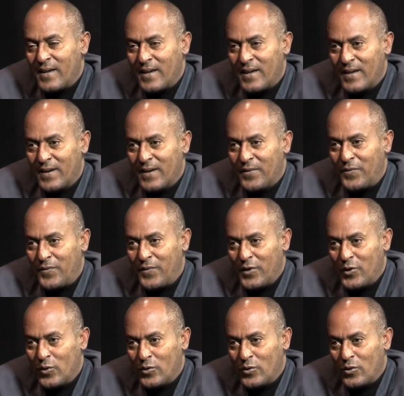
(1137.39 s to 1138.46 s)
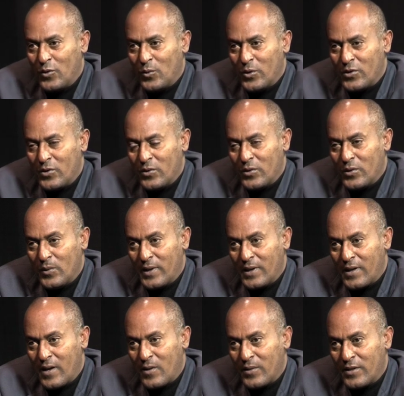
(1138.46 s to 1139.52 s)
for you to do what you're doing
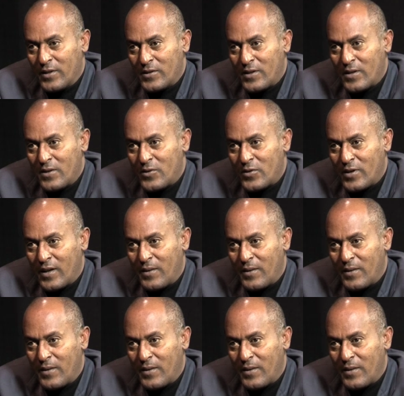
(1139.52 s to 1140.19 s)
now in this country?